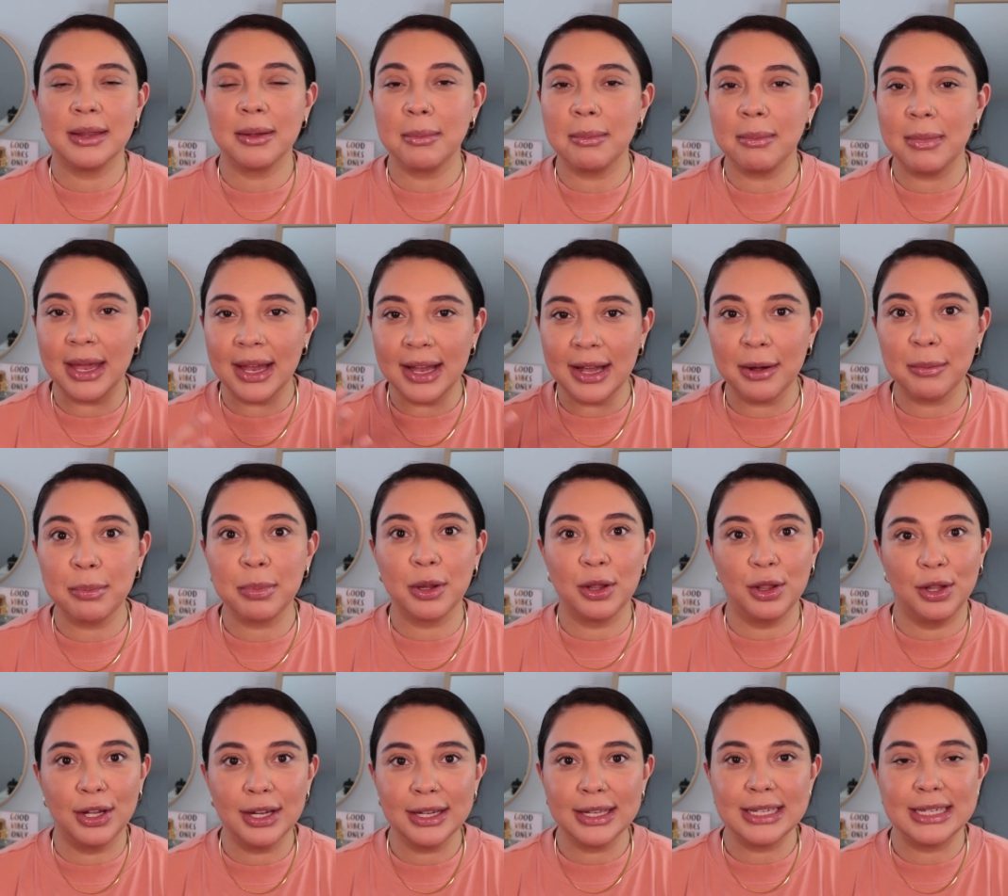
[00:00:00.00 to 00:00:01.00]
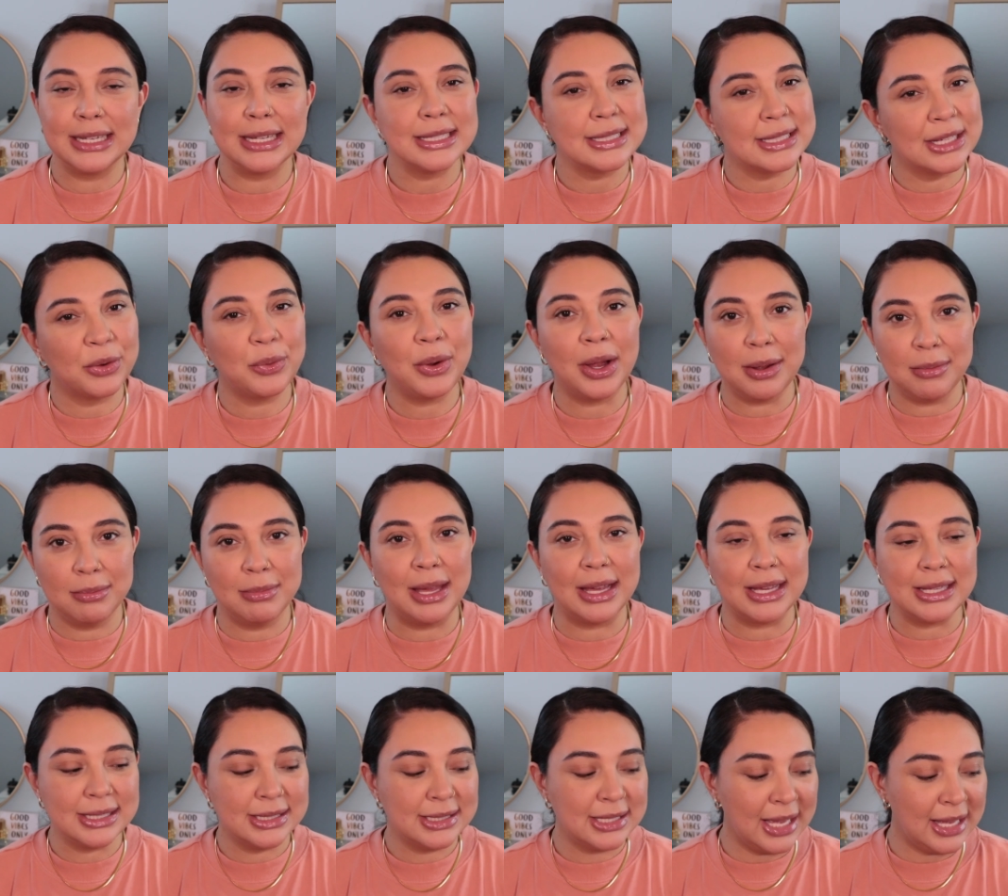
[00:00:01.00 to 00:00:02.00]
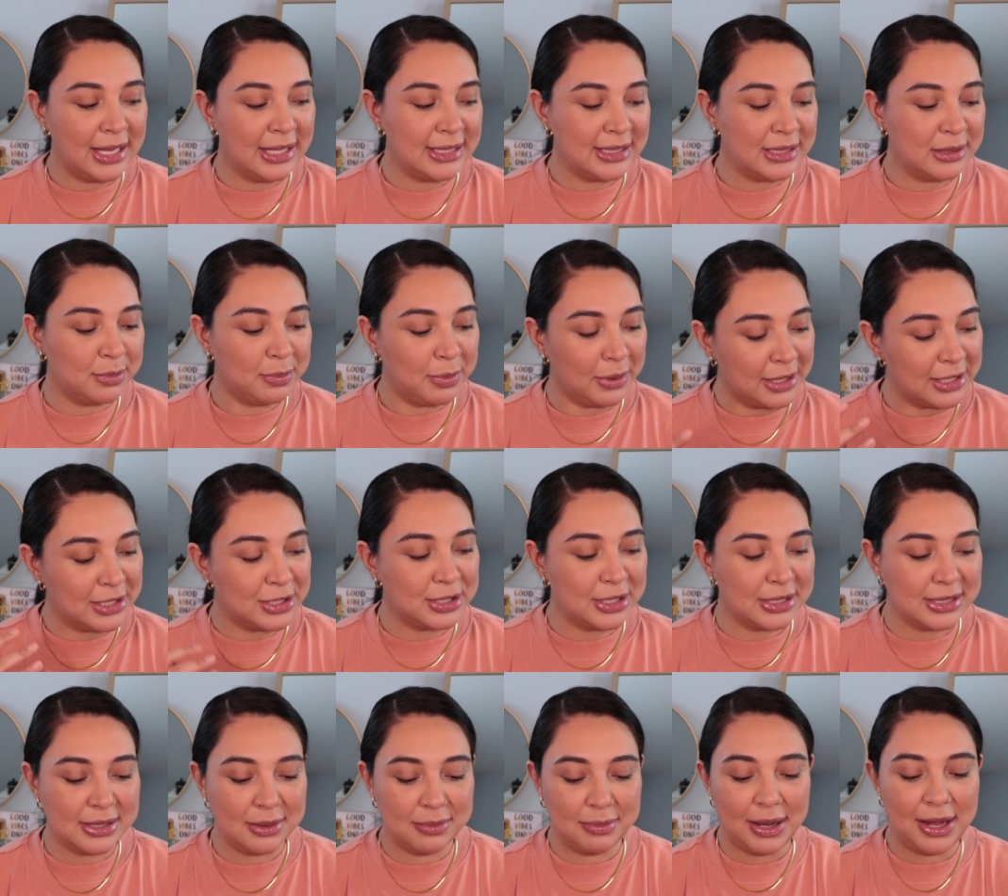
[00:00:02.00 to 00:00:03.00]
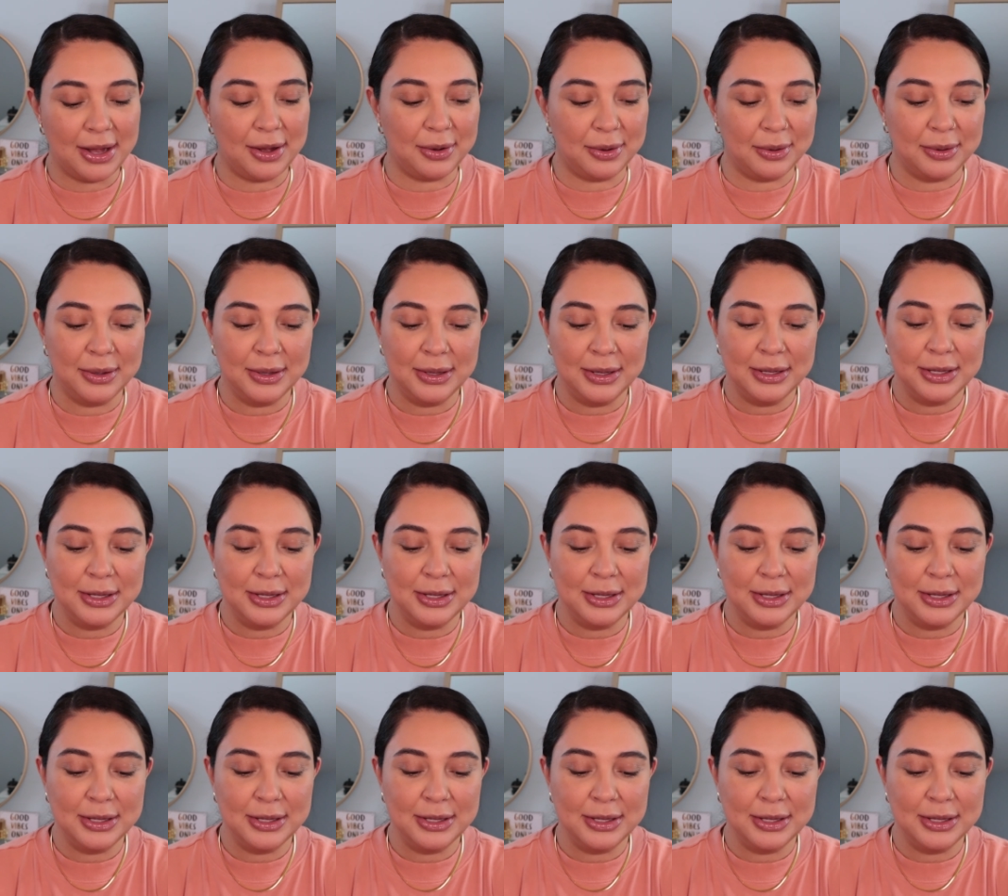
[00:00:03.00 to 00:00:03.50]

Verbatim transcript: the makeup look doesn't quite make sense, but it's just about